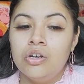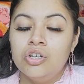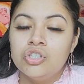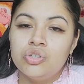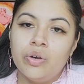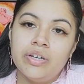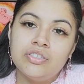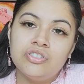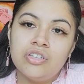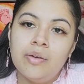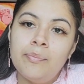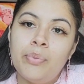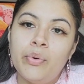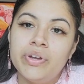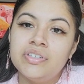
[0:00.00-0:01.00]
So at
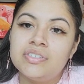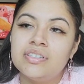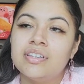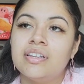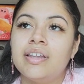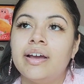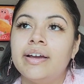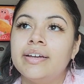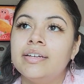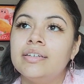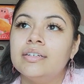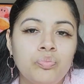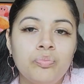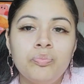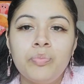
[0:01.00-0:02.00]
some points in the night,
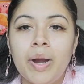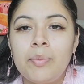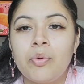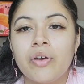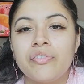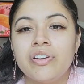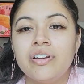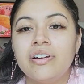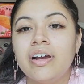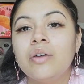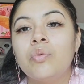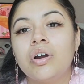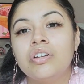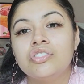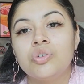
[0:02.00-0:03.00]
my boyfriend and I
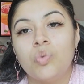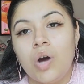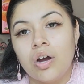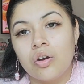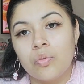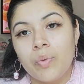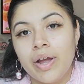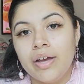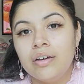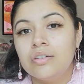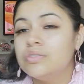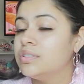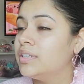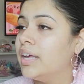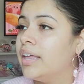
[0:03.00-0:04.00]
wanted to walk
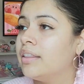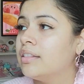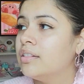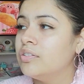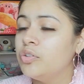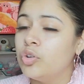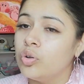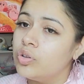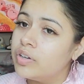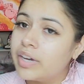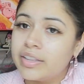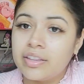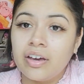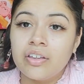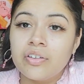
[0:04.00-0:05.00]
around and, you know, look at
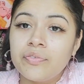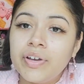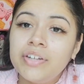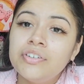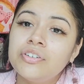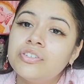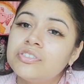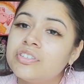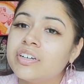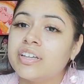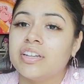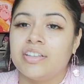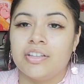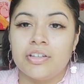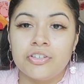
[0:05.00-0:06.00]
the other vendors, look
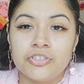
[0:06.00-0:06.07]
at the other